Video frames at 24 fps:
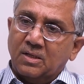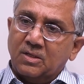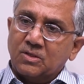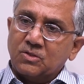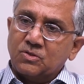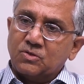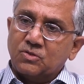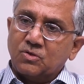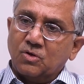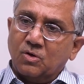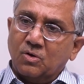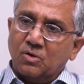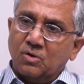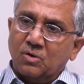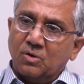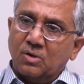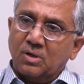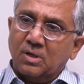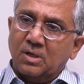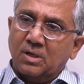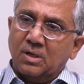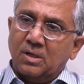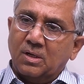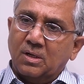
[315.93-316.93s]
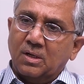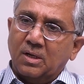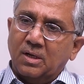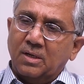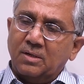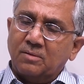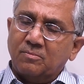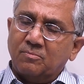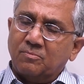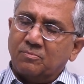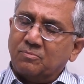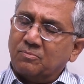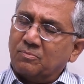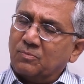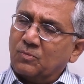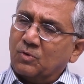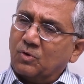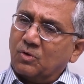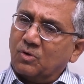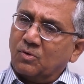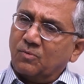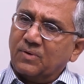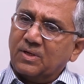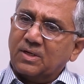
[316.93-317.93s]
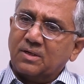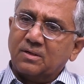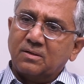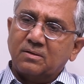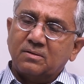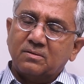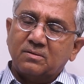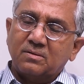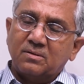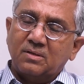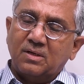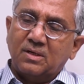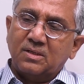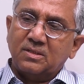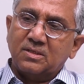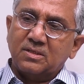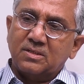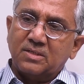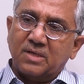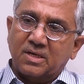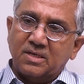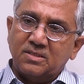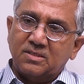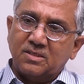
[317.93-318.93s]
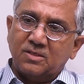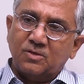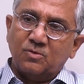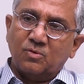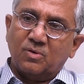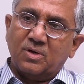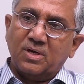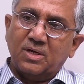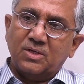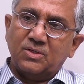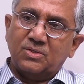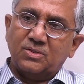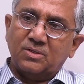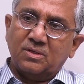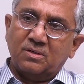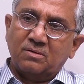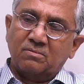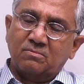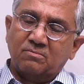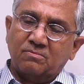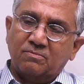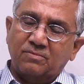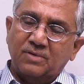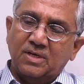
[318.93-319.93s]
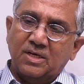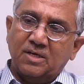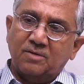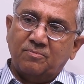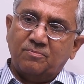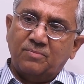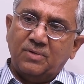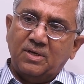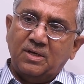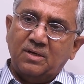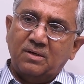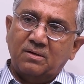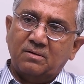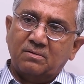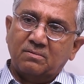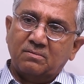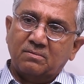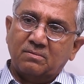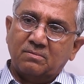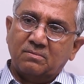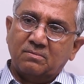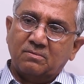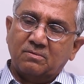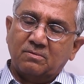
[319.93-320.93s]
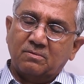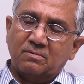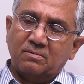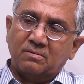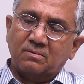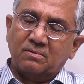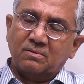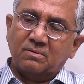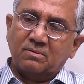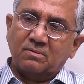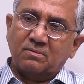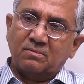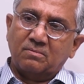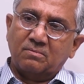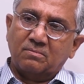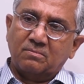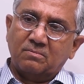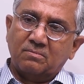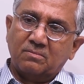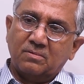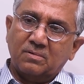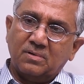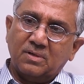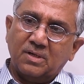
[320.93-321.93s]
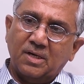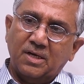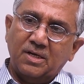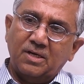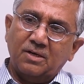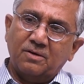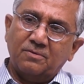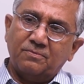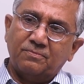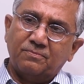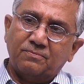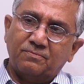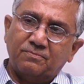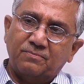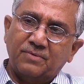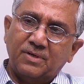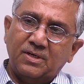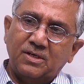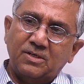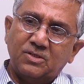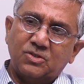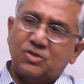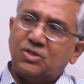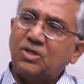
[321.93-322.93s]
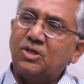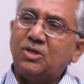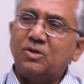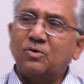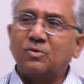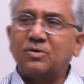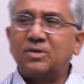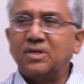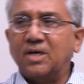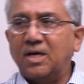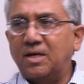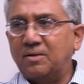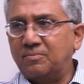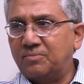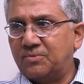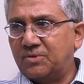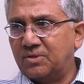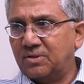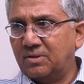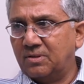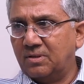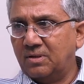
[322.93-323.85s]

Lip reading: So, and moreover, in the science education, we have been kind of very stereotyped.